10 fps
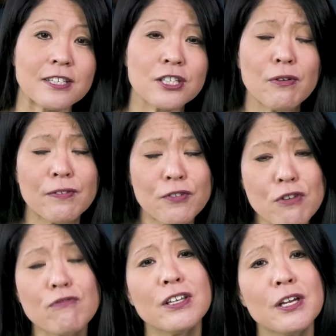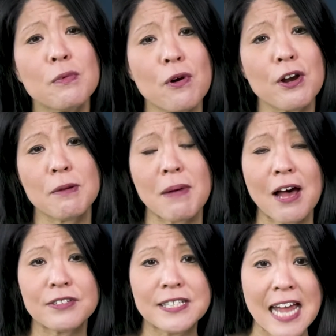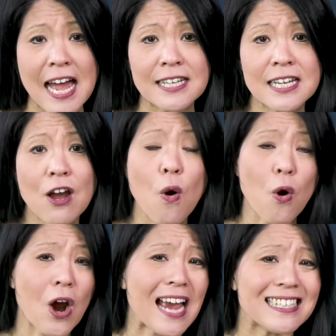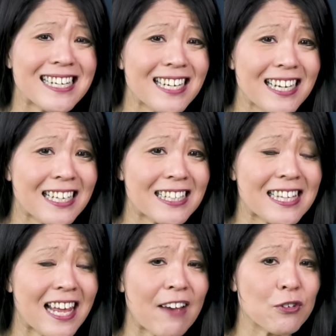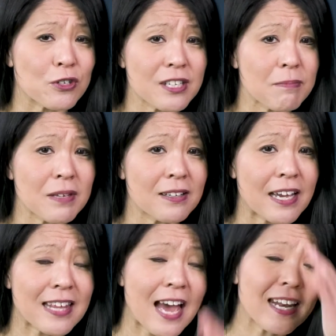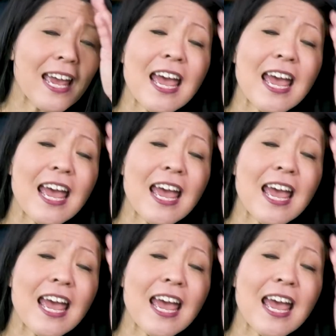So if you're really worried about debt or identity theft or something like that,